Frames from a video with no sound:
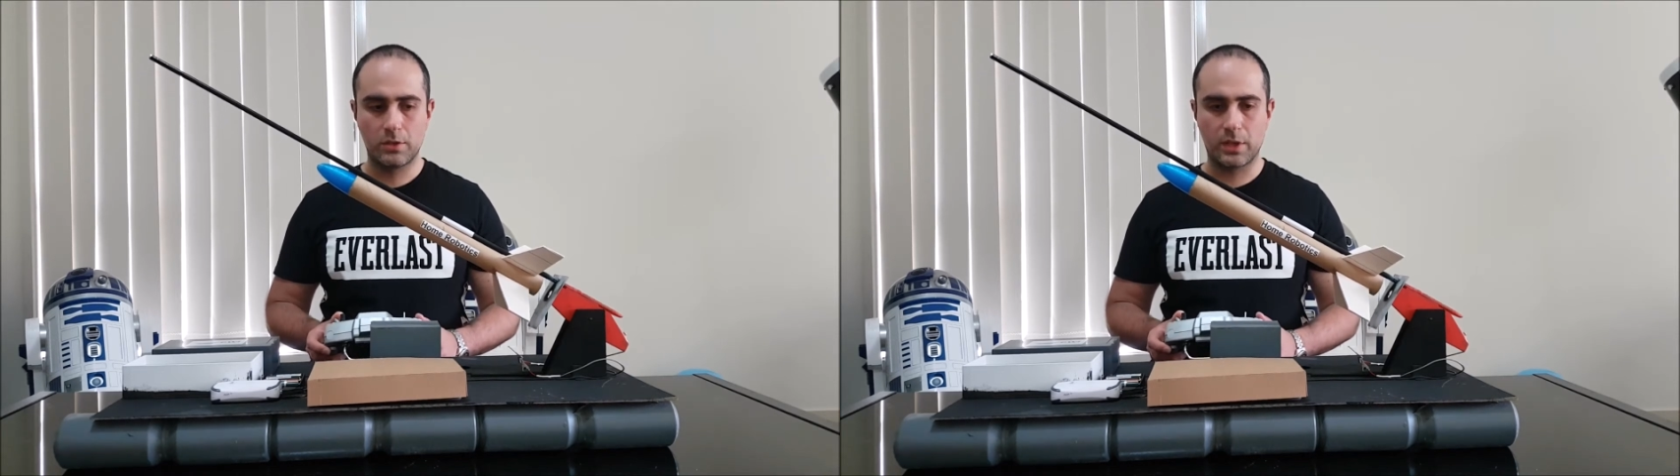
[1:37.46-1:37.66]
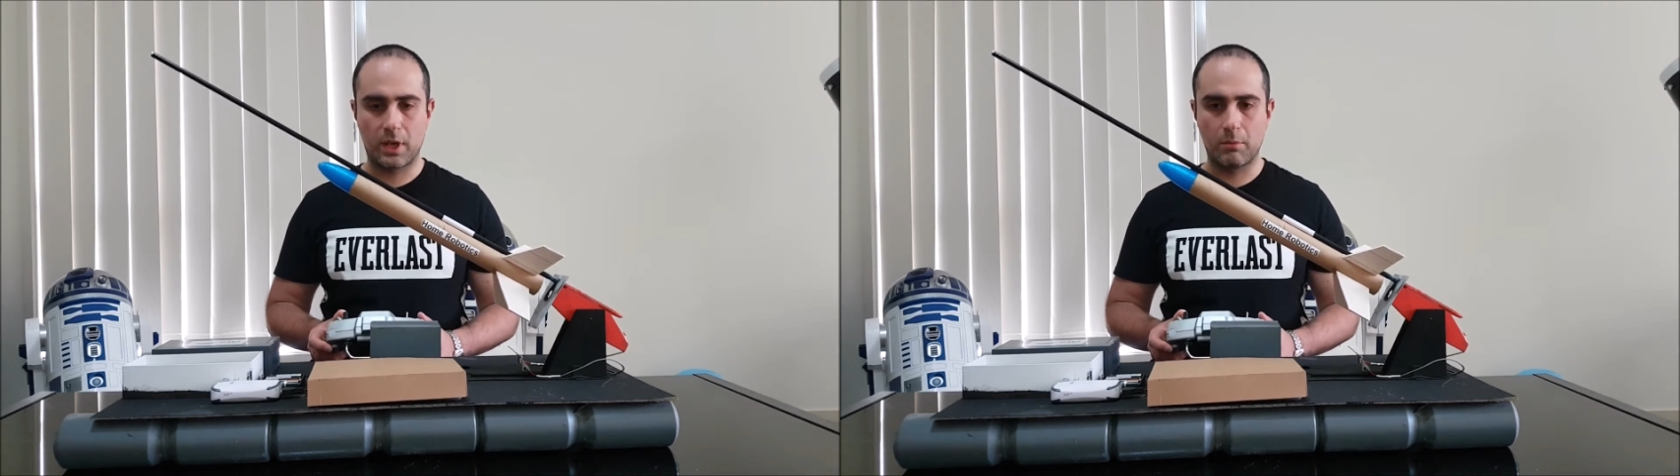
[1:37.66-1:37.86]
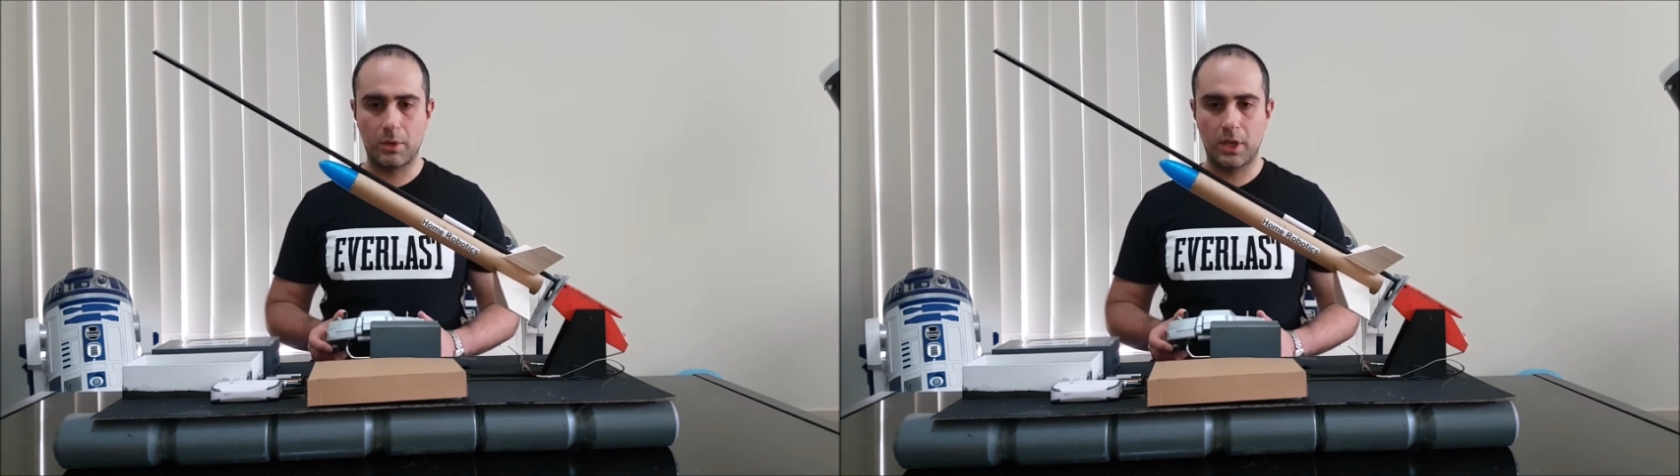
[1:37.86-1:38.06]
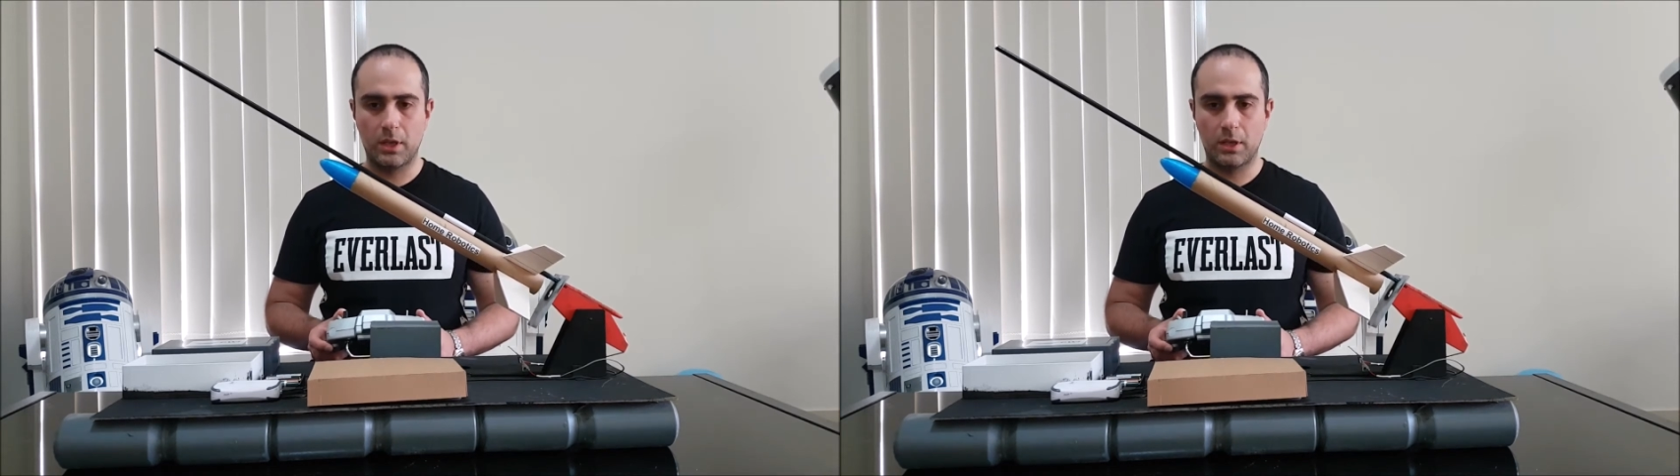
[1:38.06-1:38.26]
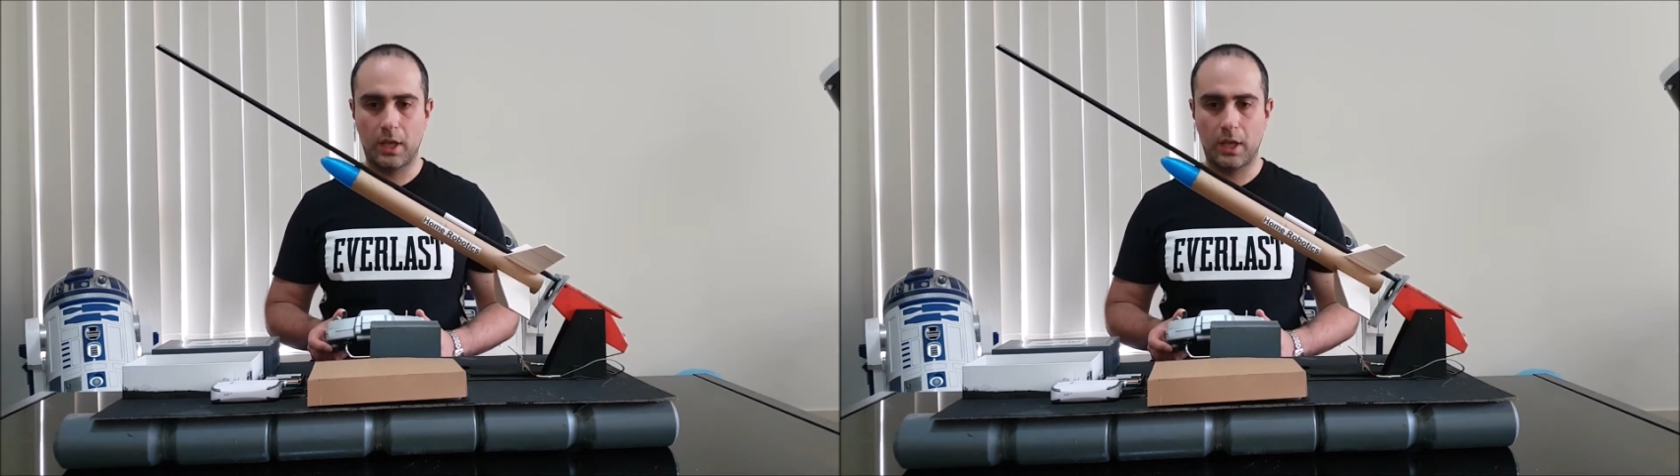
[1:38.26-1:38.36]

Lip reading: So it can be